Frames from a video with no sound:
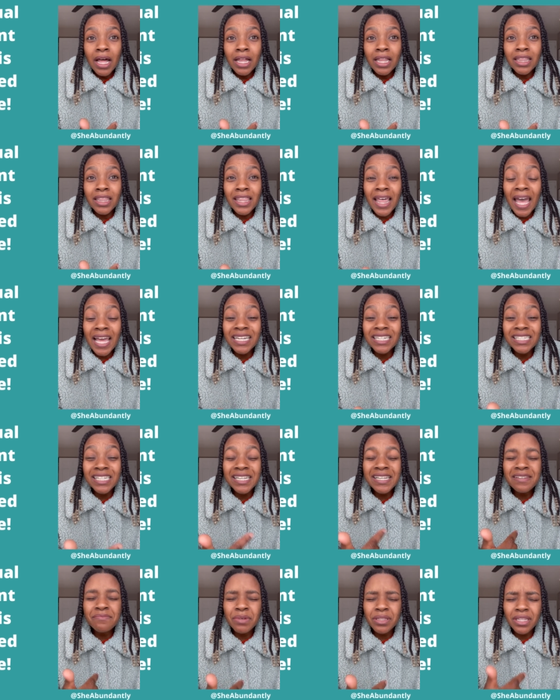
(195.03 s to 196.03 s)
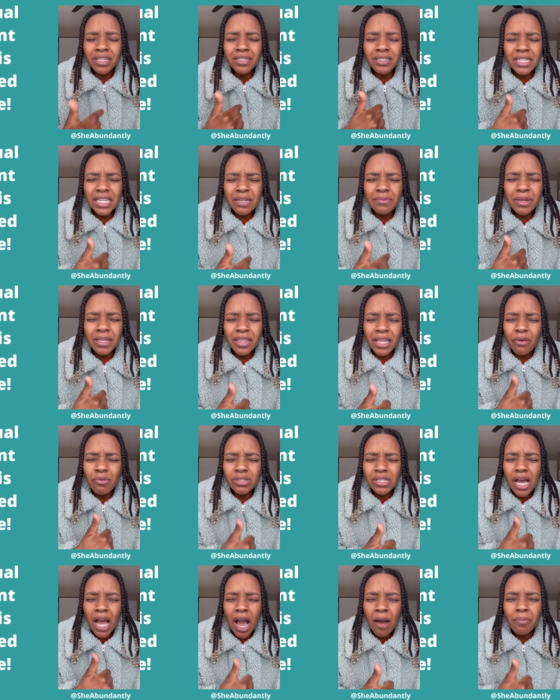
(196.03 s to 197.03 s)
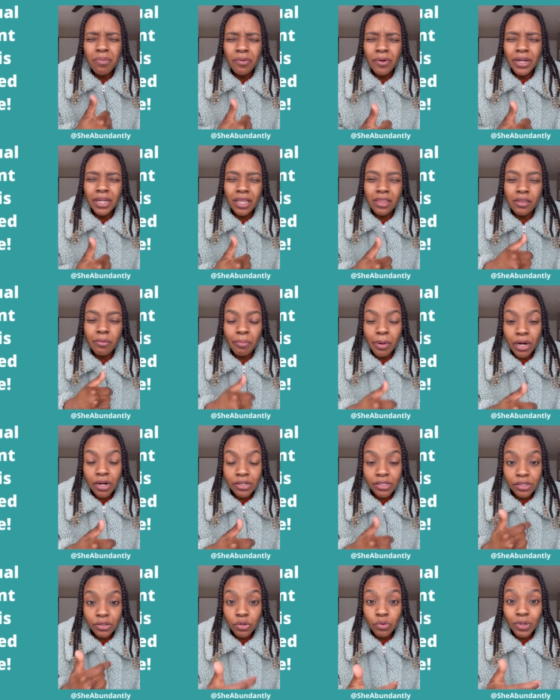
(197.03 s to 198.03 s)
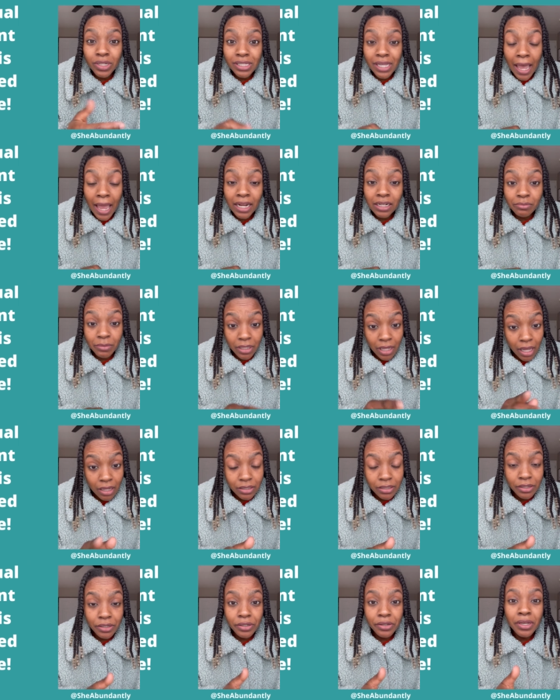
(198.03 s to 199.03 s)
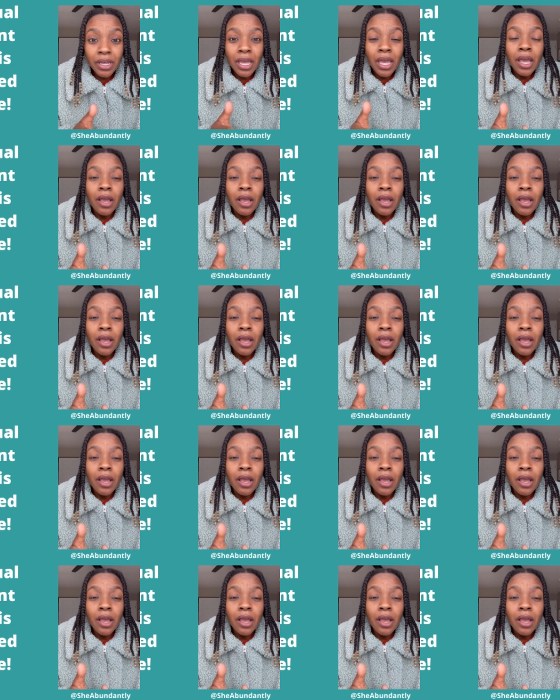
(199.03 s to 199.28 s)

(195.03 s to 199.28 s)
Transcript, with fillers: that demon, the demon that was operating in the person who attacked me, I'll tell you,